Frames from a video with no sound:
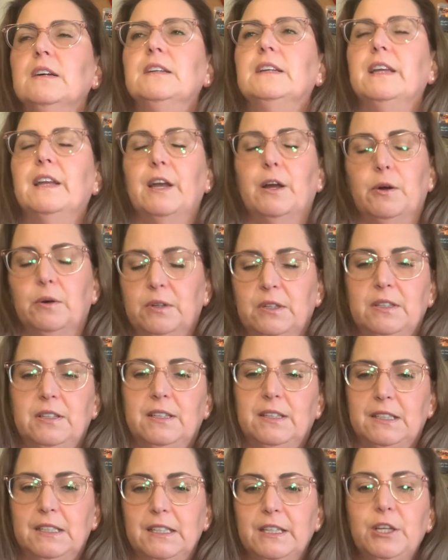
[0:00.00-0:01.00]
you
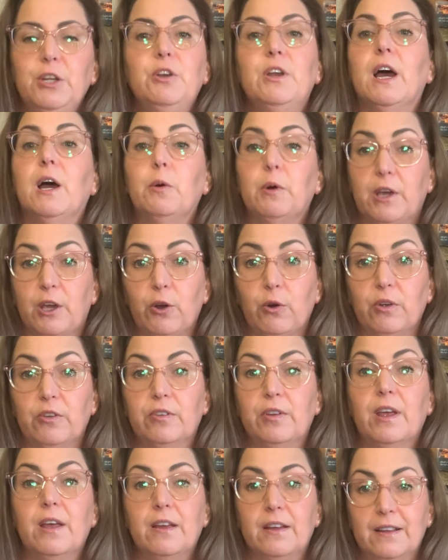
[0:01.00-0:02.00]
know how it goes.
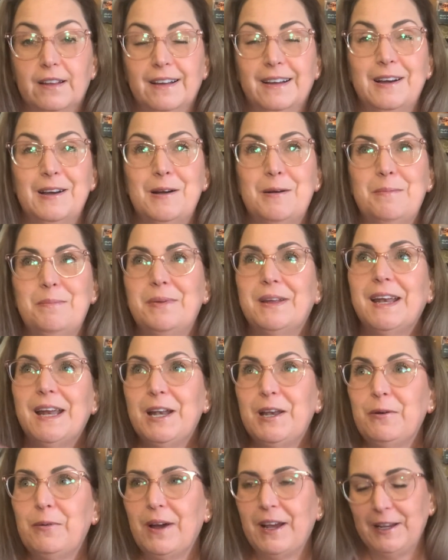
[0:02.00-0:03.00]
But
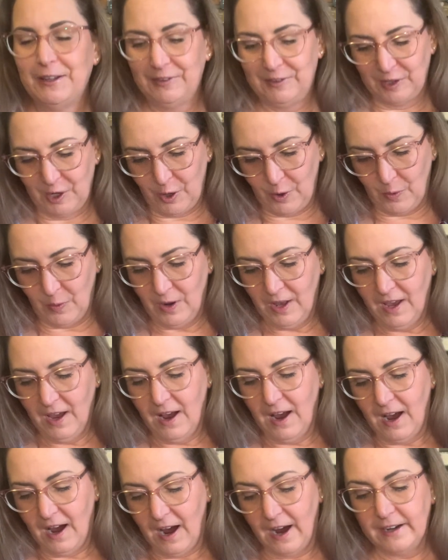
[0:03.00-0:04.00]
anyway, so
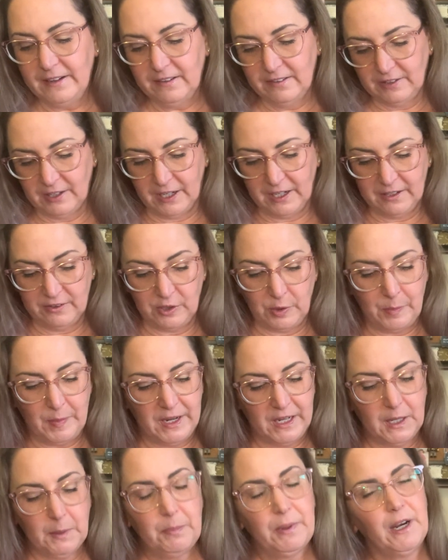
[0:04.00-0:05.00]
I decided to
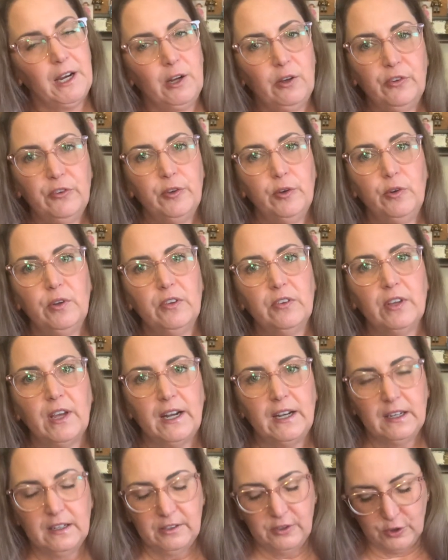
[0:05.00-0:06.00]
make it, but I also
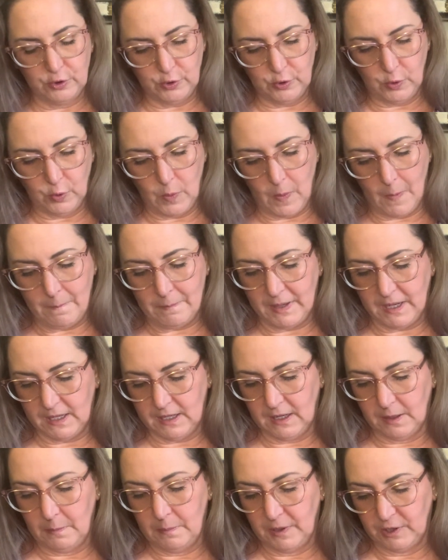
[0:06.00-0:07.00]
decided to make
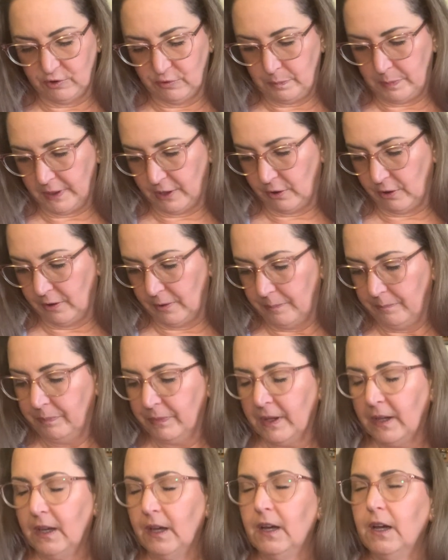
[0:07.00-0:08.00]
it much bigger.
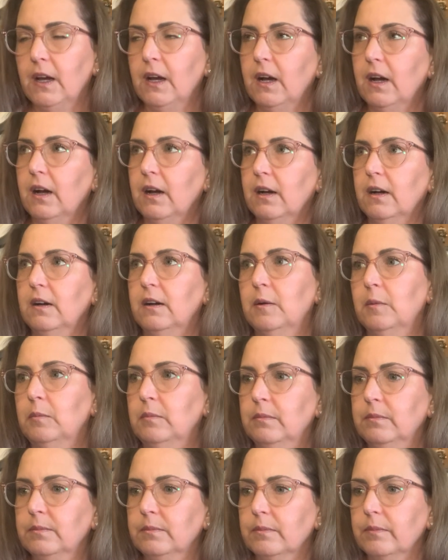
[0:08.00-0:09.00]

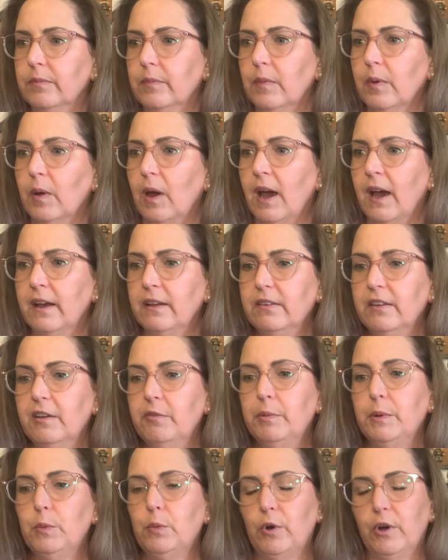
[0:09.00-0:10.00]
As I've
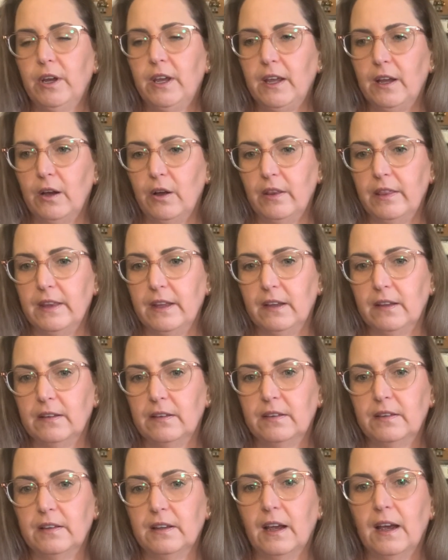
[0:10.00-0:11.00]
been working on
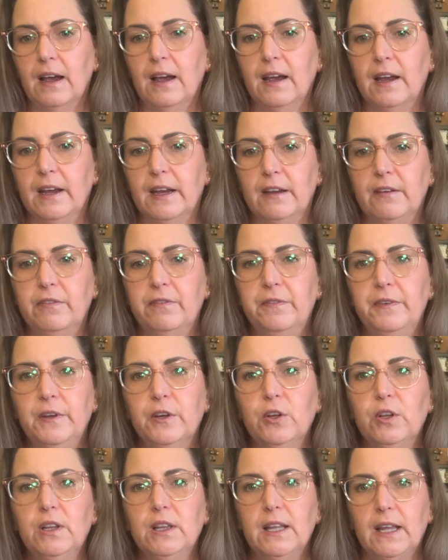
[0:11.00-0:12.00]
this, I
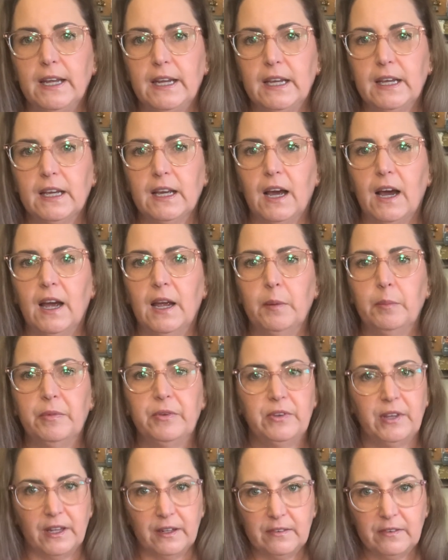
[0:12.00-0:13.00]
feel like I'm
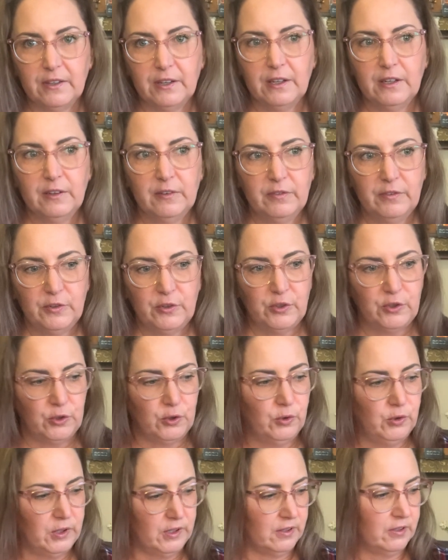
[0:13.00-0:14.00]
sensitive
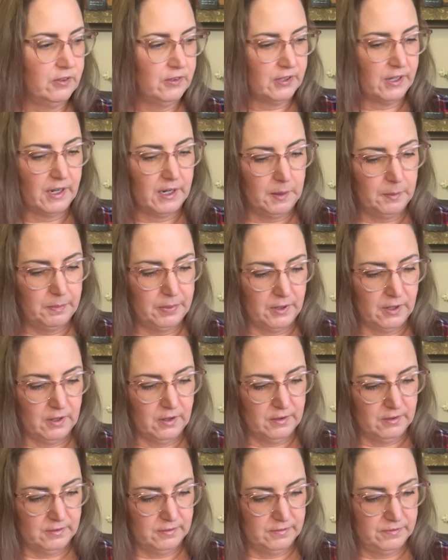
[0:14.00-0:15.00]
to this type
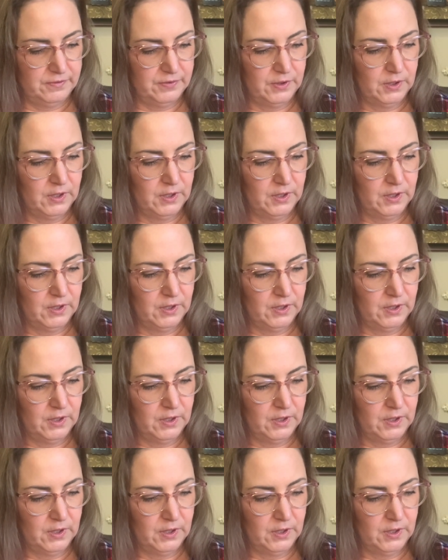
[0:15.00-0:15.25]
of